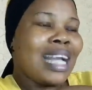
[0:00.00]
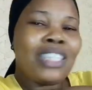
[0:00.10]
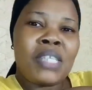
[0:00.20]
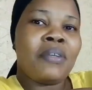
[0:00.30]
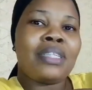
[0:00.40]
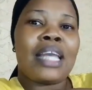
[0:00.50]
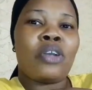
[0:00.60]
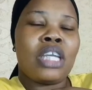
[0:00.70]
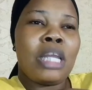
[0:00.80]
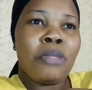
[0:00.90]
I just felt
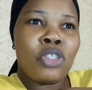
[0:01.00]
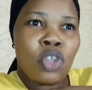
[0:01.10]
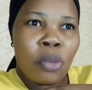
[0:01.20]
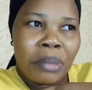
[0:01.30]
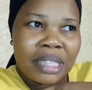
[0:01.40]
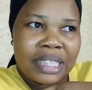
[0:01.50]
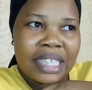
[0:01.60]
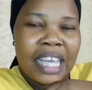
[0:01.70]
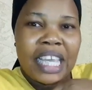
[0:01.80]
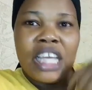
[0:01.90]
like, okay, let me drop it
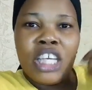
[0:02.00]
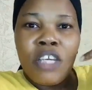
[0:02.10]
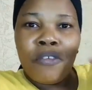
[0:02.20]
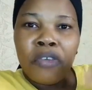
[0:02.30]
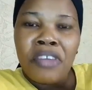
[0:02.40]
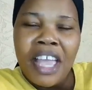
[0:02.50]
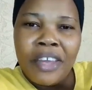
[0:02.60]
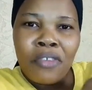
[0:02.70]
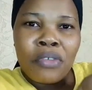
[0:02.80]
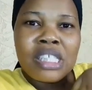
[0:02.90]
here. If you've
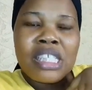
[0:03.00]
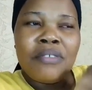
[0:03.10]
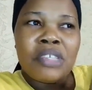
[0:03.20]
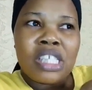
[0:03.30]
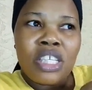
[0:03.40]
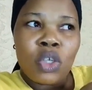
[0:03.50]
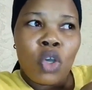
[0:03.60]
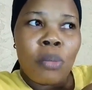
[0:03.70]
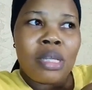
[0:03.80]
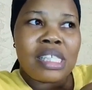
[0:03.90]
heard of it, leave it in the
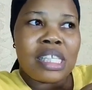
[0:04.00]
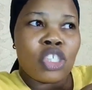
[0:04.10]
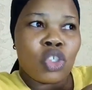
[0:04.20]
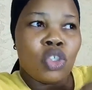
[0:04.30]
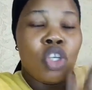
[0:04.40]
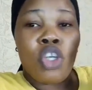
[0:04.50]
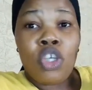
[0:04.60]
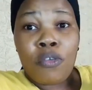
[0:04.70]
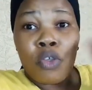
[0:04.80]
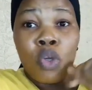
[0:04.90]
comment section.
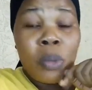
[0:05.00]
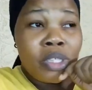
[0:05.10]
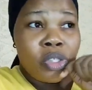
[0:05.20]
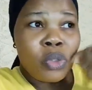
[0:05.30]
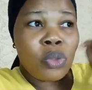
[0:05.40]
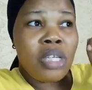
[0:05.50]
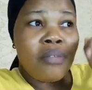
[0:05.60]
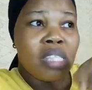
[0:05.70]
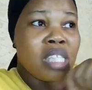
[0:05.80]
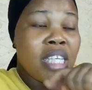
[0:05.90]
If you know it is true,
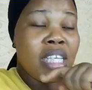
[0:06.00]
leave it